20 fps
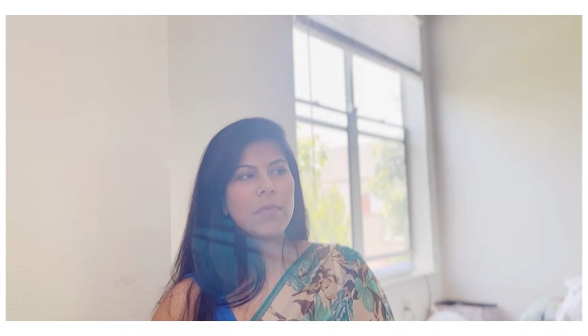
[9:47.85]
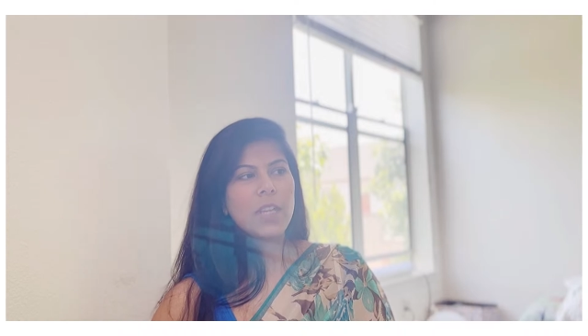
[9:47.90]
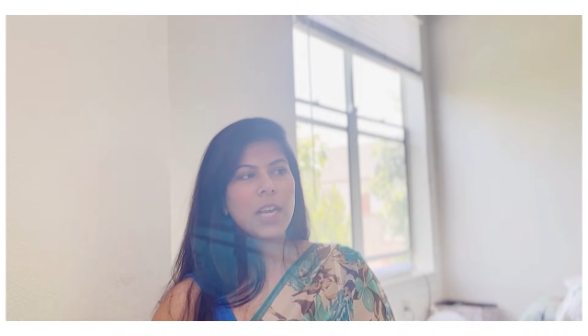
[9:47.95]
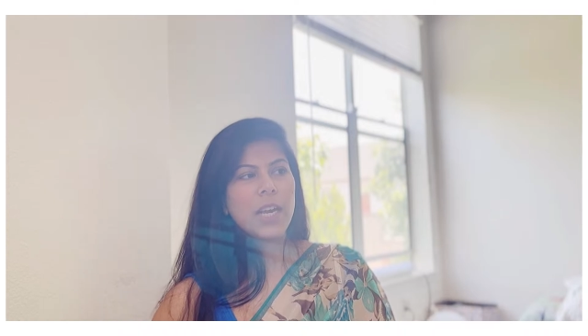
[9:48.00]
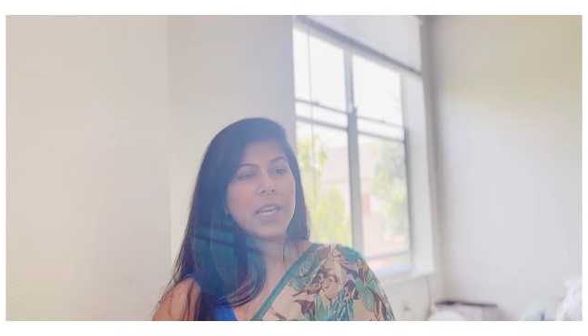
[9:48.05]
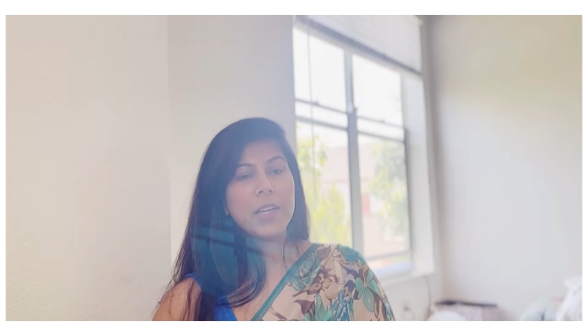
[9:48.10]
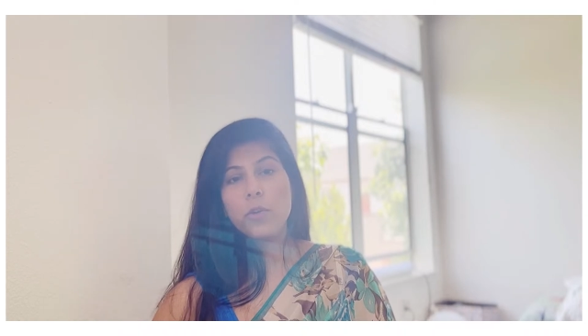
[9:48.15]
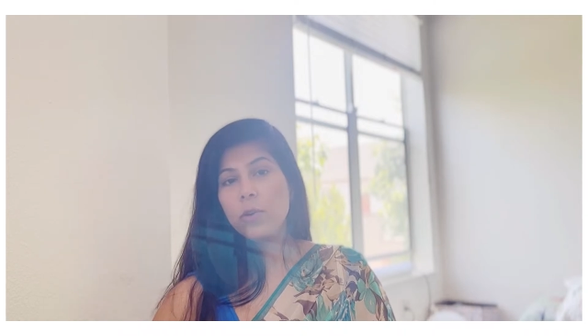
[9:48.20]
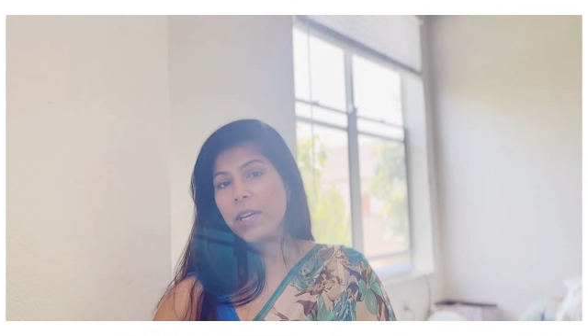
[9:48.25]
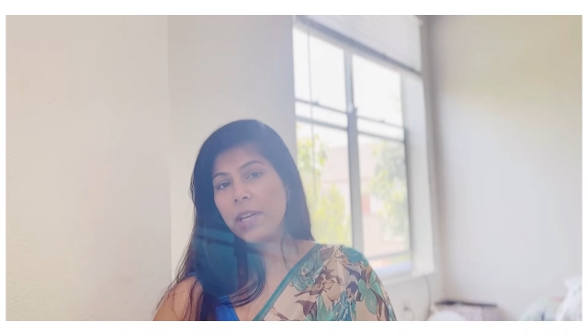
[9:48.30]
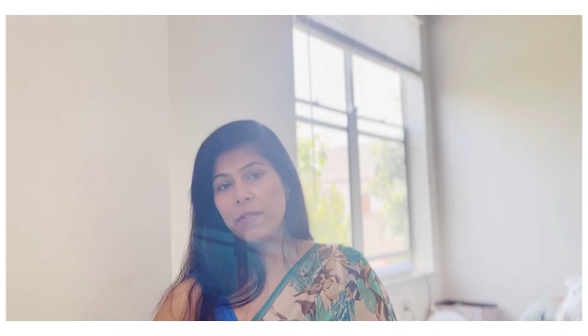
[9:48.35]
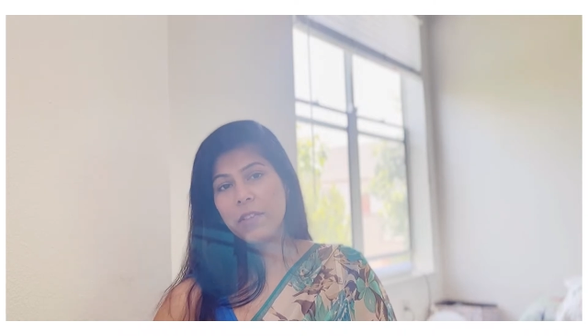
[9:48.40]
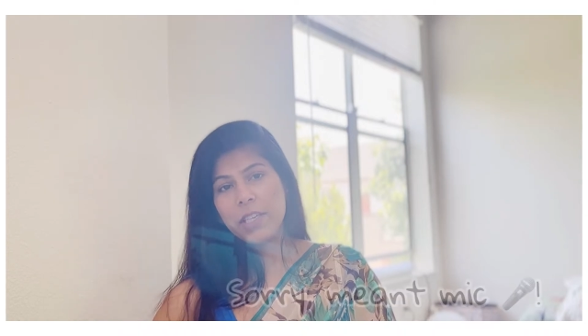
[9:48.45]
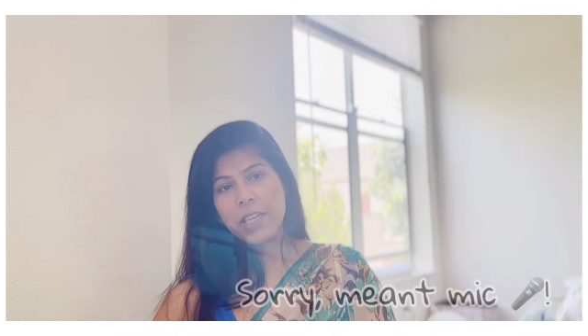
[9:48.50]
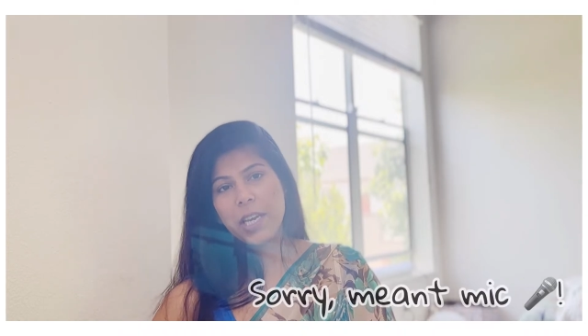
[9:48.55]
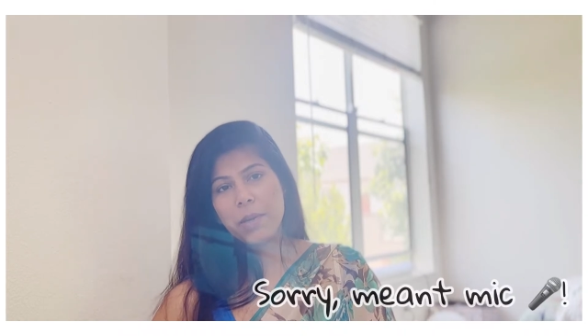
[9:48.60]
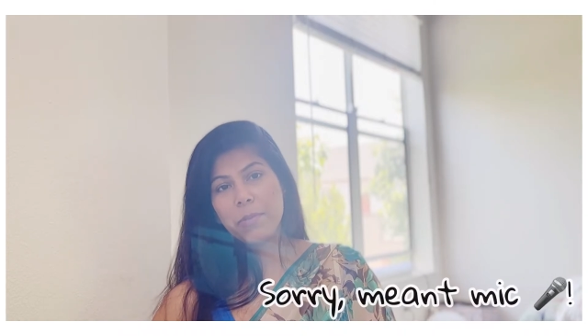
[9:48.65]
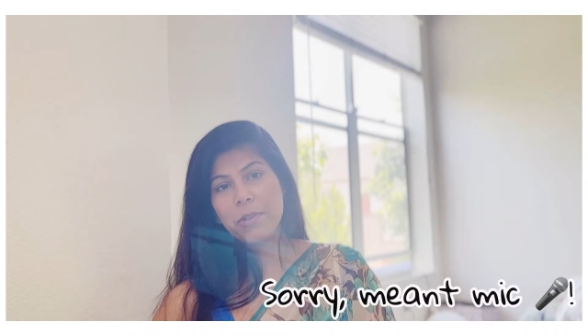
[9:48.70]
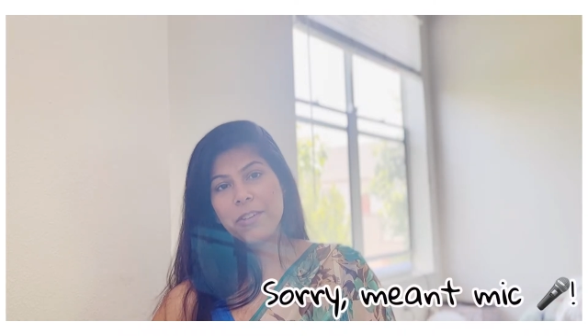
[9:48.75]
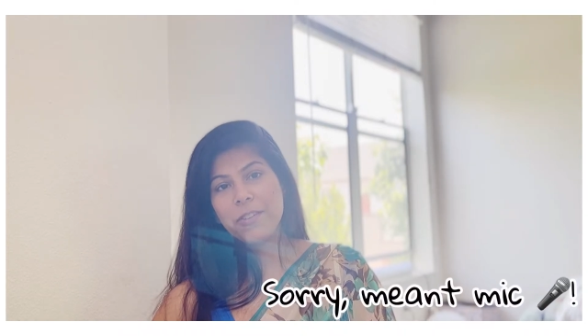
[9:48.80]
I don't have the
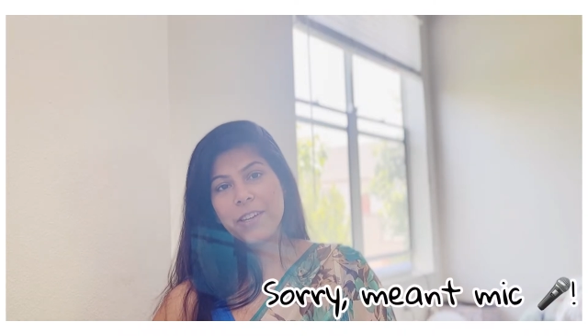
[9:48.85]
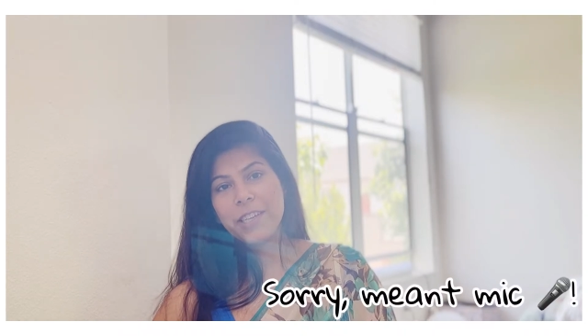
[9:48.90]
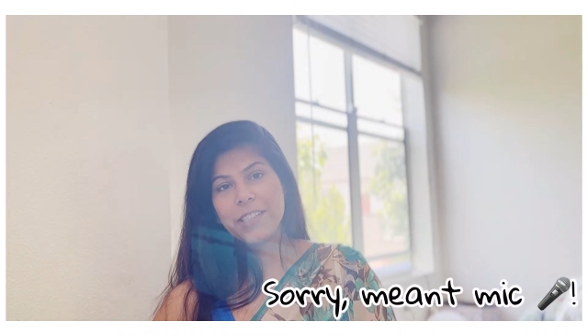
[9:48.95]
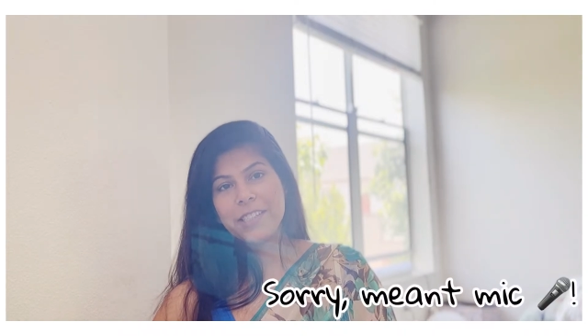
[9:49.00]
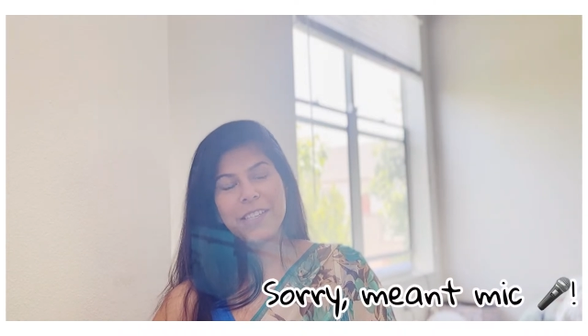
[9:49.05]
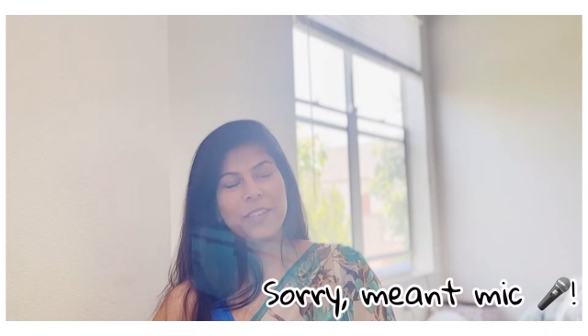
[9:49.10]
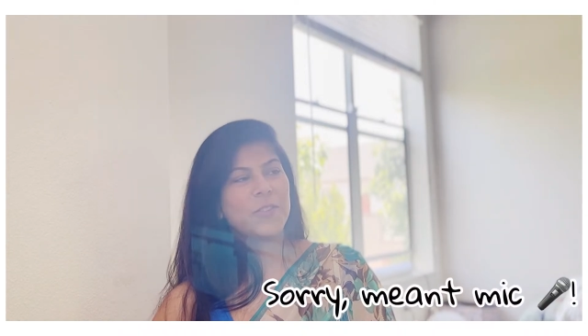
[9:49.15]
camera right now.